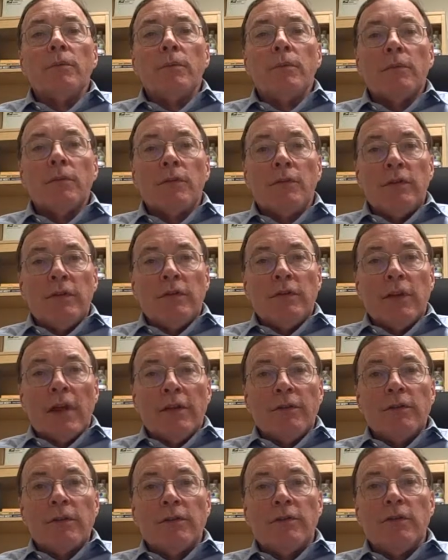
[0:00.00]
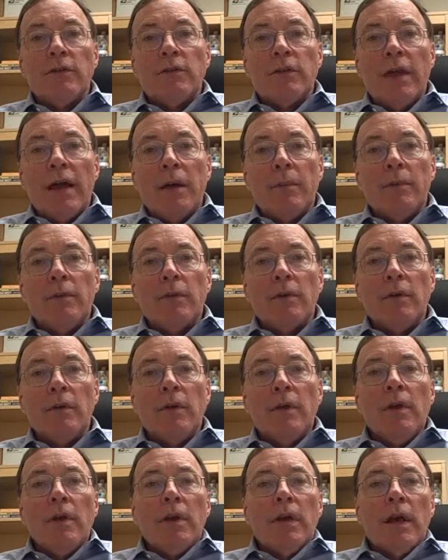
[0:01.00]
sets of steps
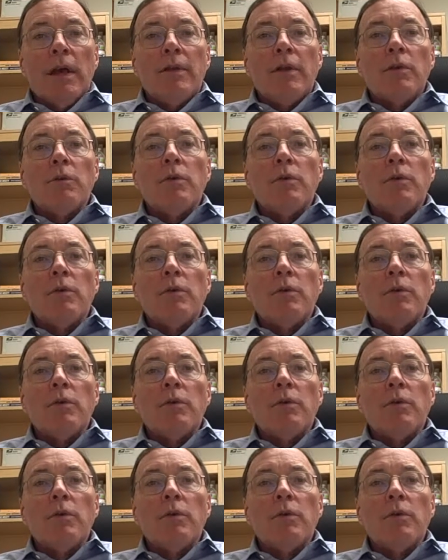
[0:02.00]
and they